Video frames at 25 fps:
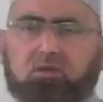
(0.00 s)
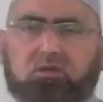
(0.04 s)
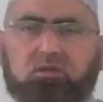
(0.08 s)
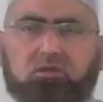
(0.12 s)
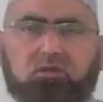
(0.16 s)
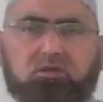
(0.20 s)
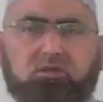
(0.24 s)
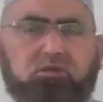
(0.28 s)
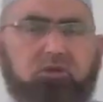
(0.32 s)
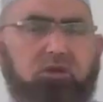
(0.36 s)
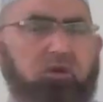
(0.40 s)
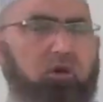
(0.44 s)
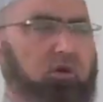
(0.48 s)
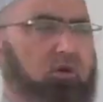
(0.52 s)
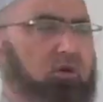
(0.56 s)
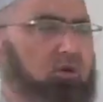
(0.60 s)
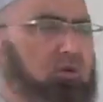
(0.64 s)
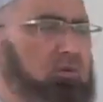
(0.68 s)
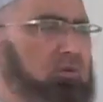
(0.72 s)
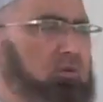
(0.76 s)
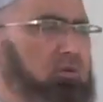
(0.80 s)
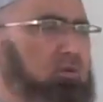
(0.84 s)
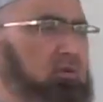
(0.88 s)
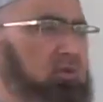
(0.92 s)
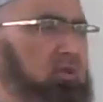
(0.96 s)

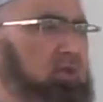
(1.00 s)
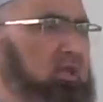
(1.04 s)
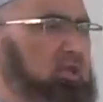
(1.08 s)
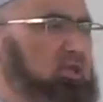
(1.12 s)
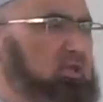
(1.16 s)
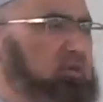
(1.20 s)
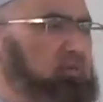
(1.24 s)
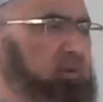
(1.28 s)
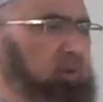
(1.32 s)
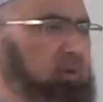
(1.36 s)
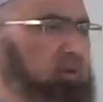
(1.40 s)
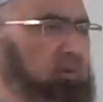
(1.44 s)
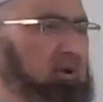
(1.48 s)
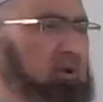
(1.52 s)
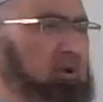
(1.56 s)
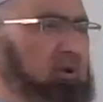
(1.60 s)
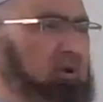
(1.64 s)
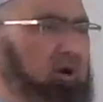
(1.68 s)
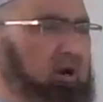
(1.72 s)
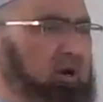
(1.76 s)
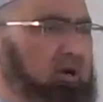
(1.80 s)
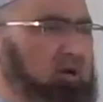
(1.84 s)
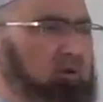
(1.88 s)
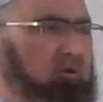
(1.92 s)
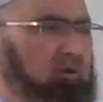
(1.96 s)
So these people
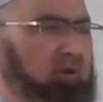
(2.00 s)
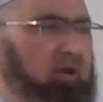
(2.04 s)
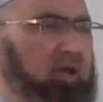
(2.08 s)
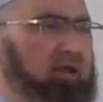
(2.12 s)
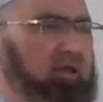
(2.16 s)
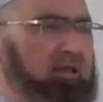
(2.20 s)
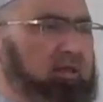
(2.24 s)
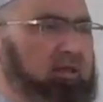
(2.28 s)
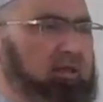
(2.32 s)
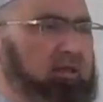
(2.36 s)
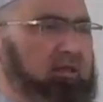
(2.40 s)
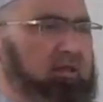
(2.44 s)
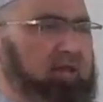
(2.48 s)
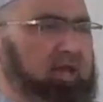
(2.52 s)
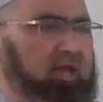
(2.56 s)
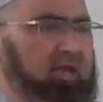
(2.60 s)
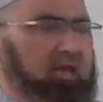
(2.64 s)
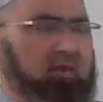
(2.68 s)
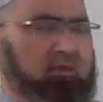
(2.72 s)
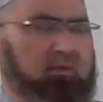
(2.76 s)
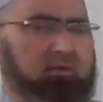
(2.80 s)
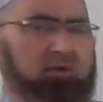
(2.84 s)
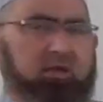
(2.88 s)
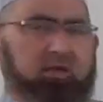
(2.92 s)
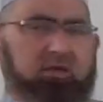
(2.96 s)
got together, the
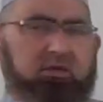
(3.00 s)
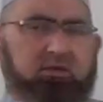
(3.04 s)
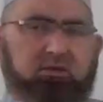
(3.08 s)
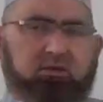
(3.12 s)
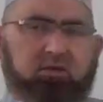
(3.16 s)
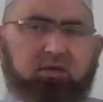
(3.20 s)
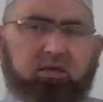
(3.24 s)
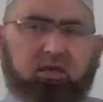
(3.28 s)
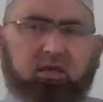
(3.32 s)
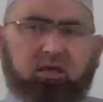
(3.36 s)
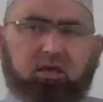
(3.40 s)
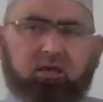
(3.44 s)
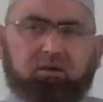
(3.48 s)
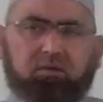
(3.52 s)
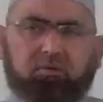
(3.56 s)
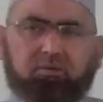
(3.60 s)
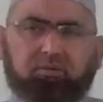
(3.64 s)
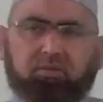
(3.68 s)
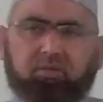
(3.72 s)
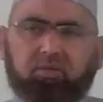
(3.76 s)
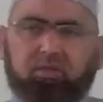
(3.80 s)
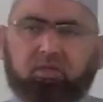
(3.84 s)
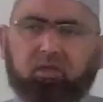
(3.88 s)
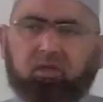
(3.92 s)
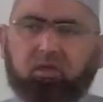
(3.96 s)
enemies,
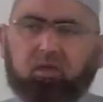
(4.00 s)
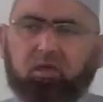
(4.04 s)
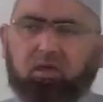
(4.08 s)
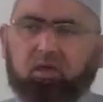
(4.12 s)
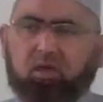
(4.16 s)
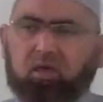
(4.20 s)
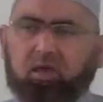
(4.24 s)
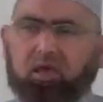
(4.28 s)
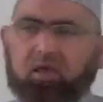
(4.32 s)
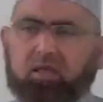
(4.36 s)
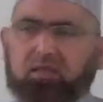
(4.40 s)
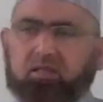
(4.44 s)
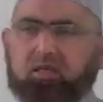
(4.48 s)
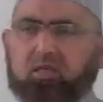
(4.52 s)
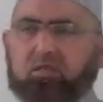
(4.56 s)
and they